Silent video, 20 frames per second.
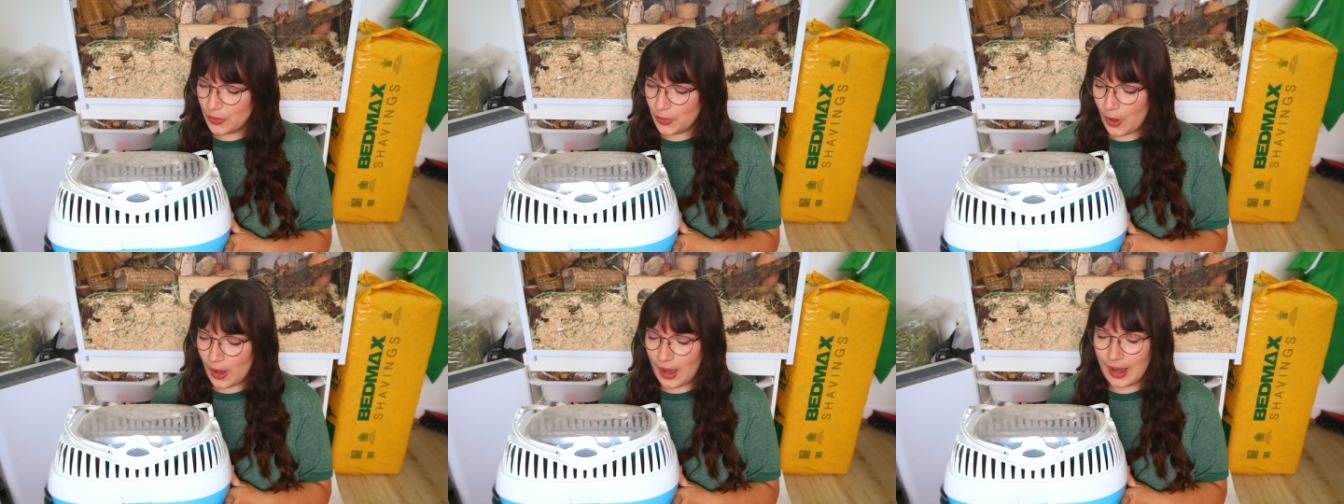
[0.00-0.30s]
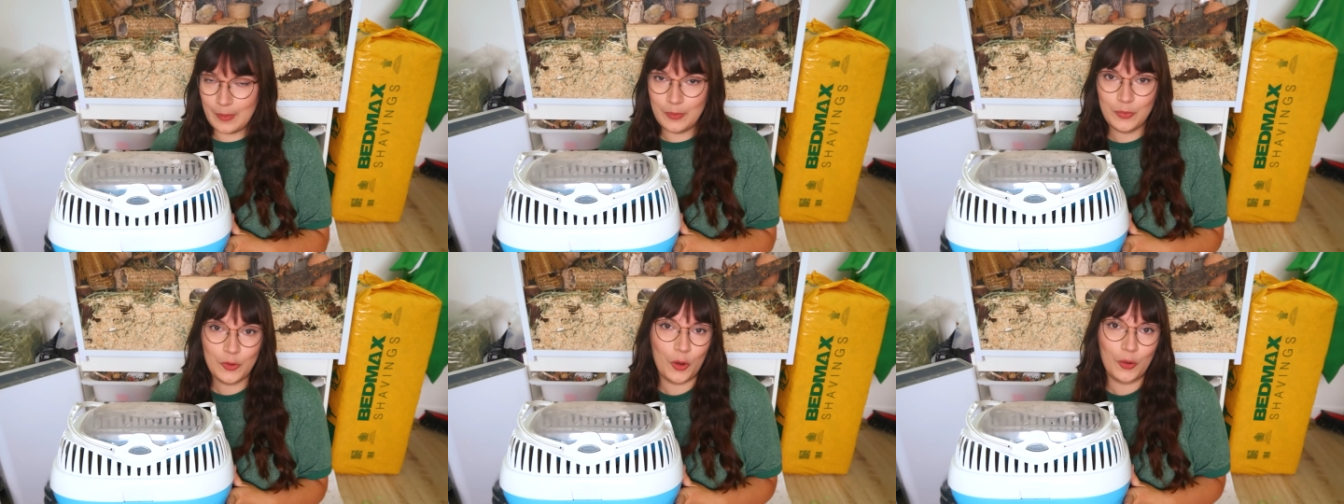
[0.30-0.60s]
that
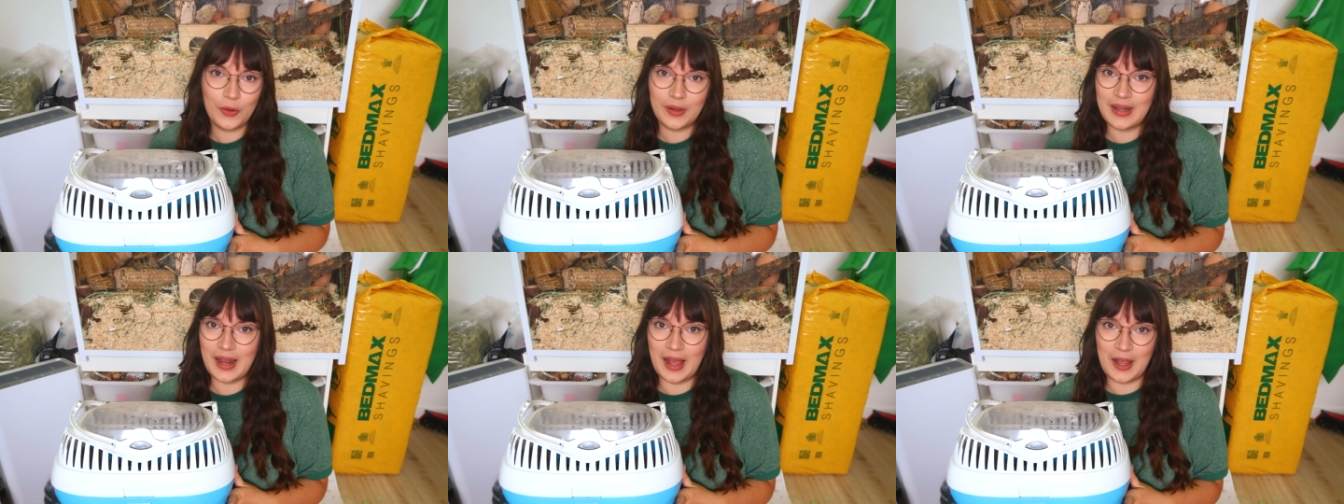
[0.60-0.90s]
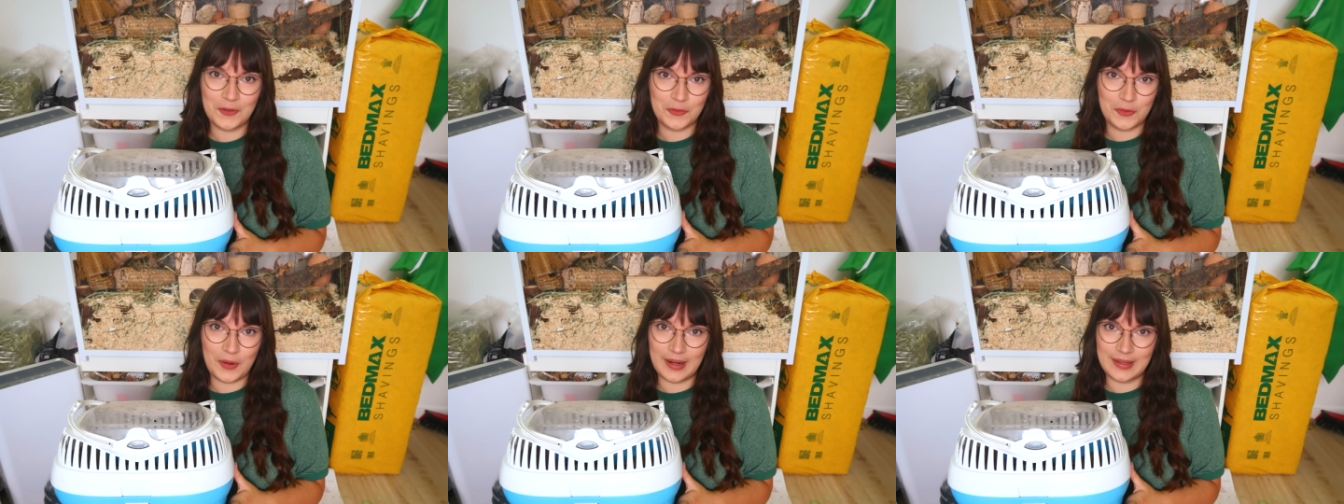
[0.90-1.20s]
I'm not going to
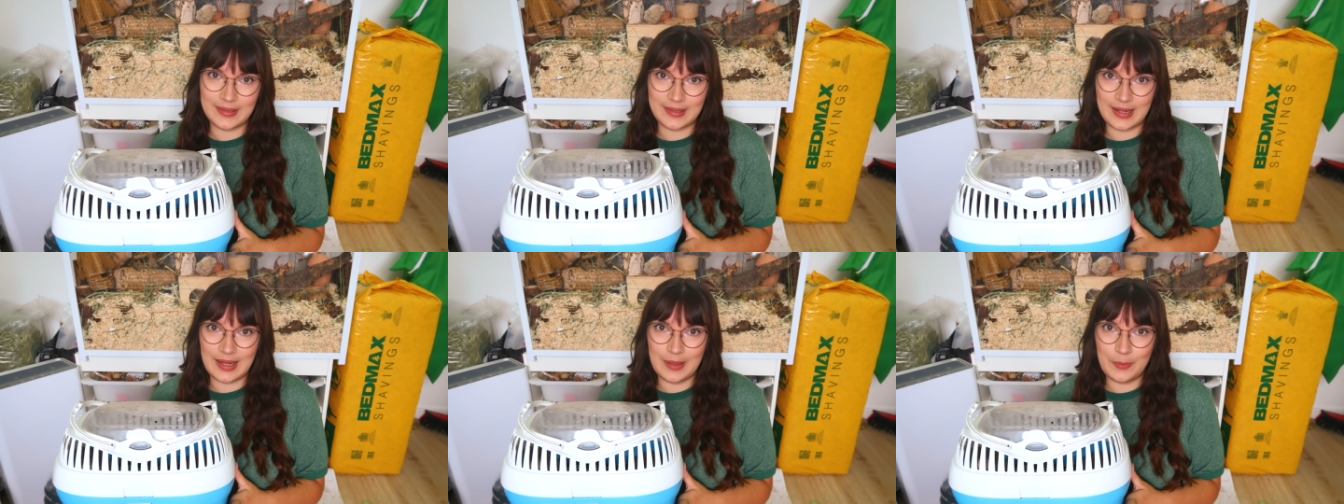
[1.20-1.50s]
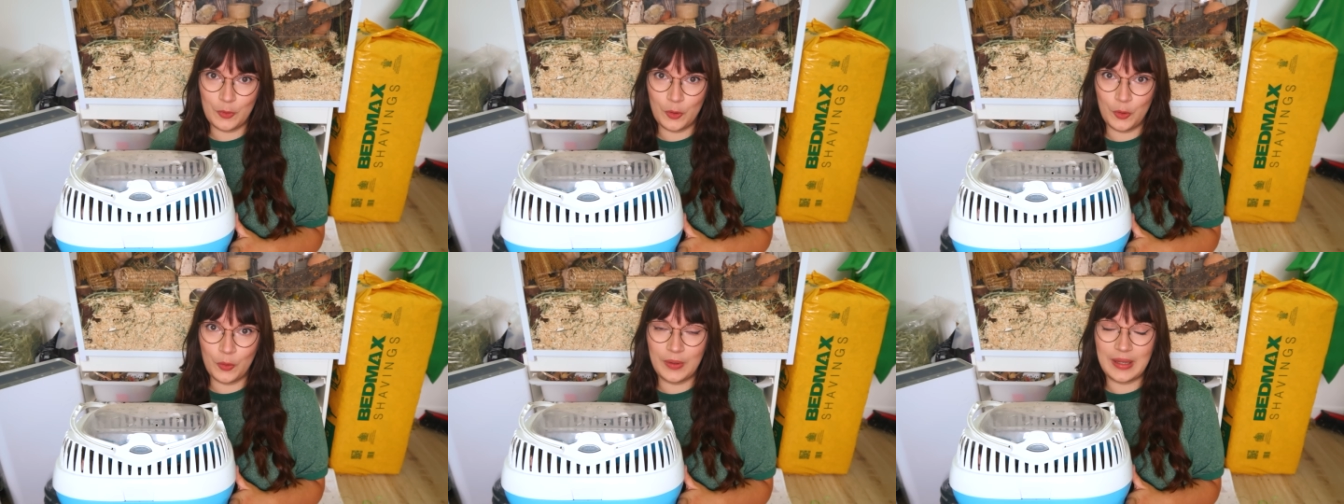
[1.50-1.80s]
have rats
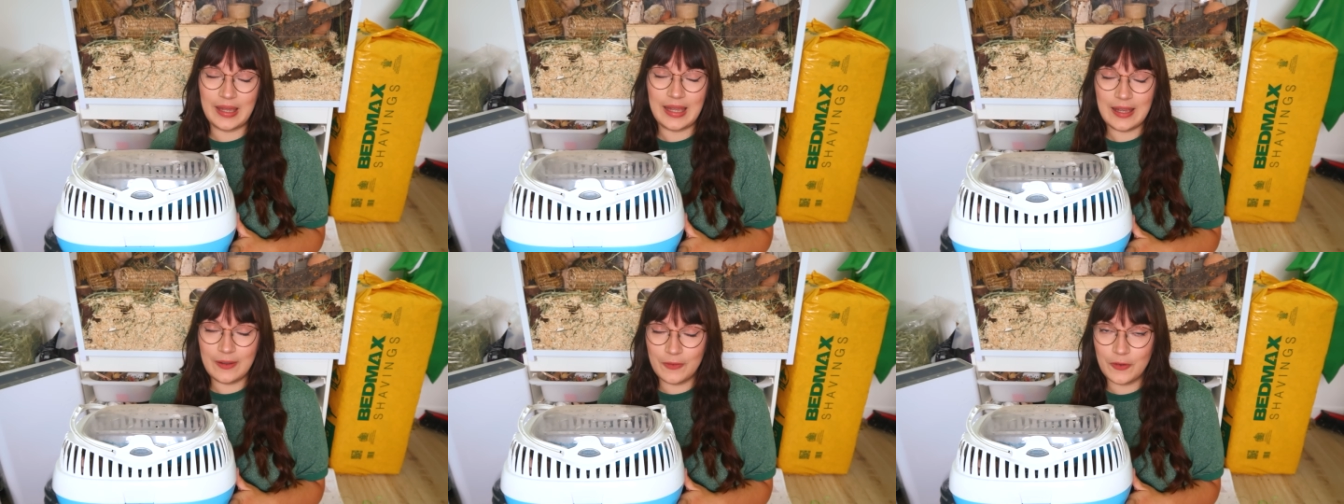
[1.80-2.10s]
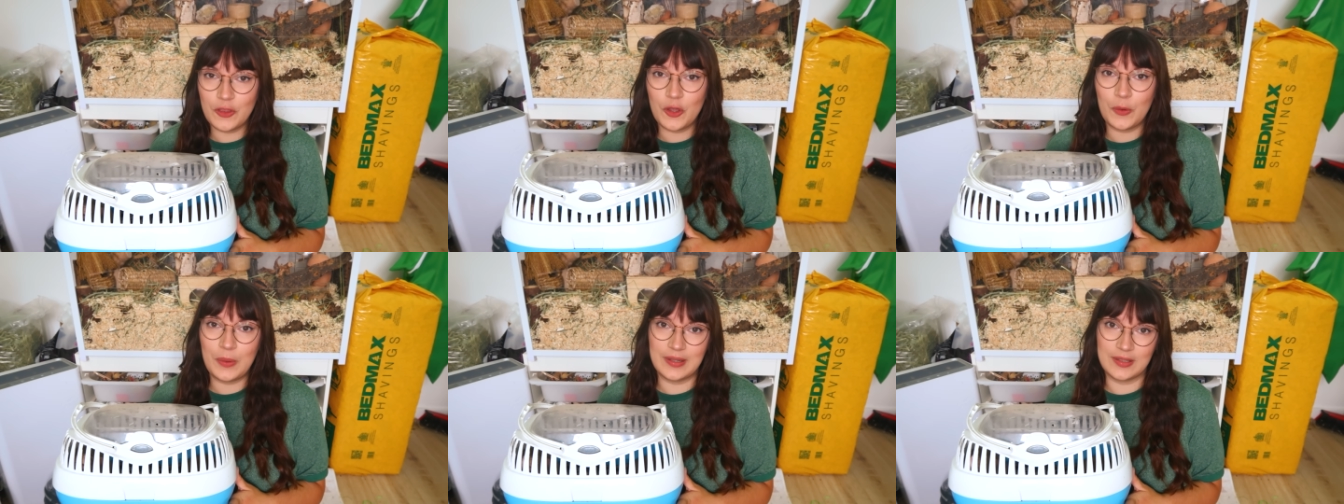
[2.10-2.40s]
anymore
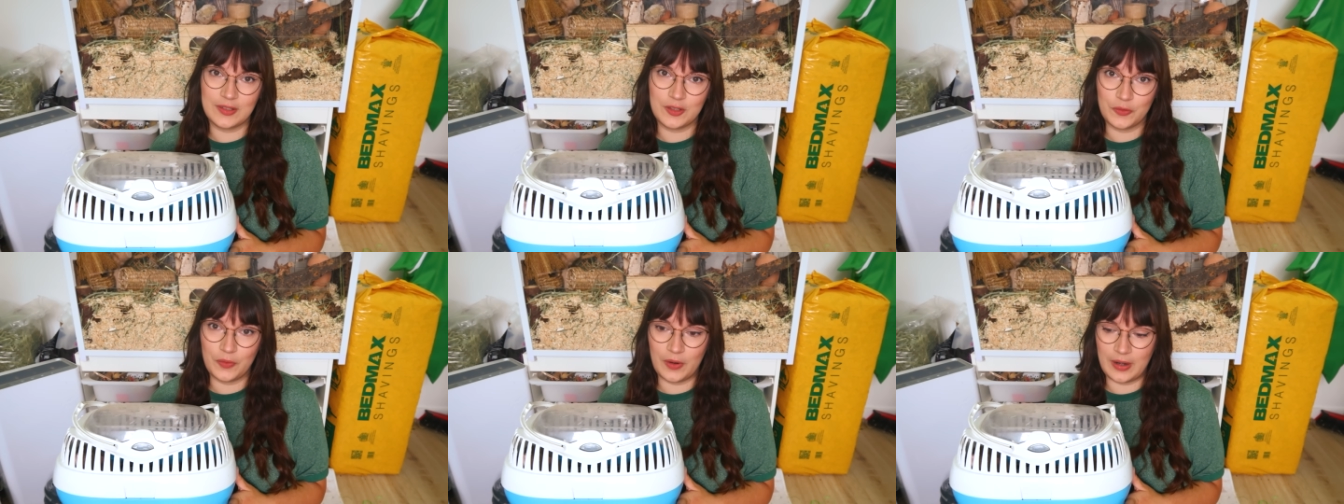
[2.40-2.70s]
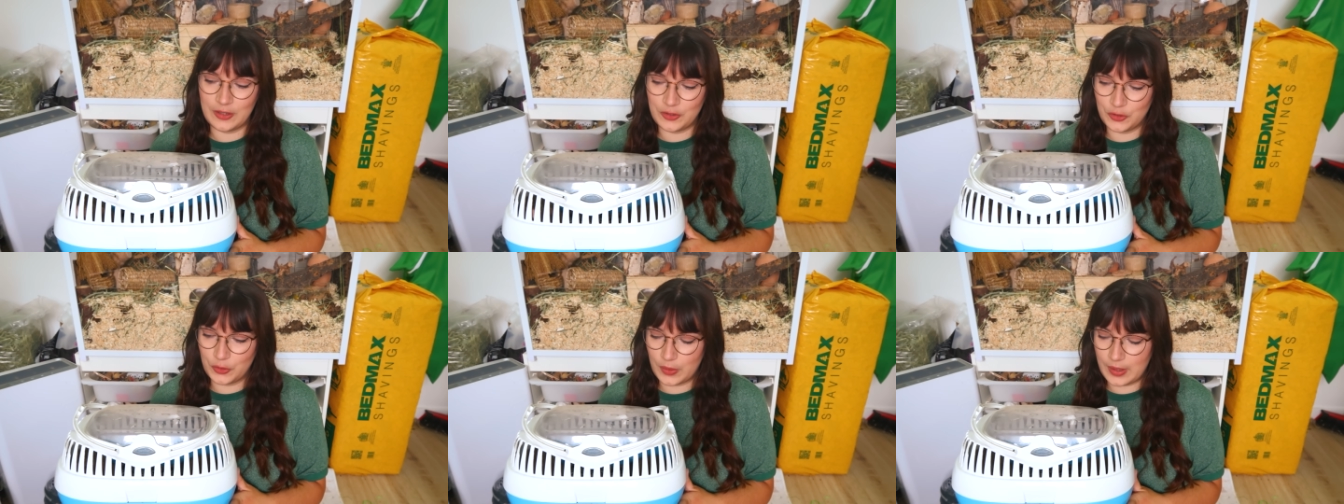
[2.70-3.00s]
even though it's the
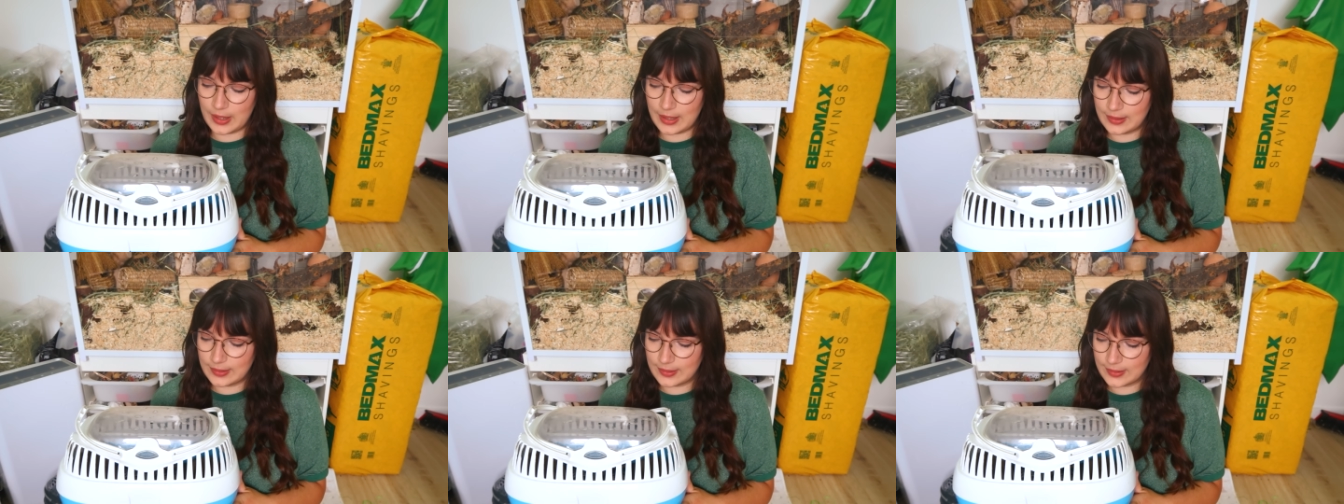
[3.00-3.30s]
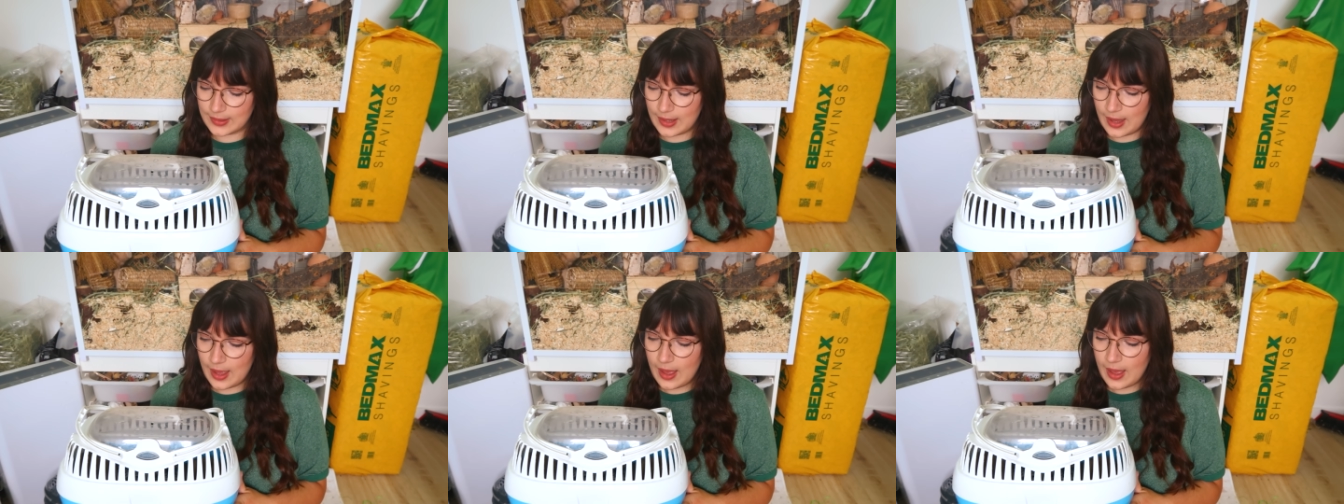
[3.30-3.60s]
right
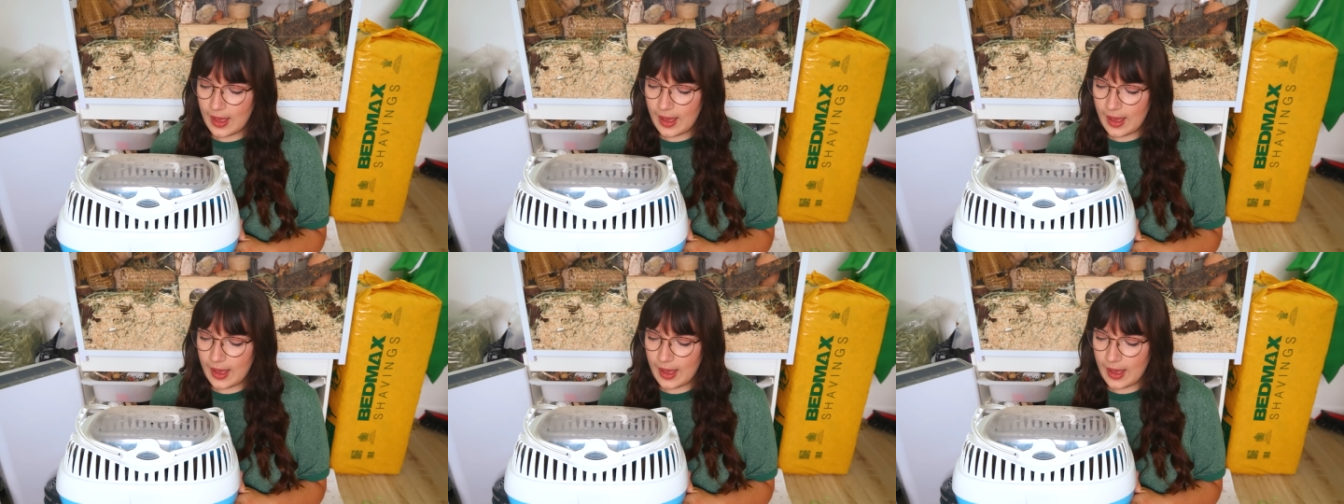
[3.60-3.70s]
choice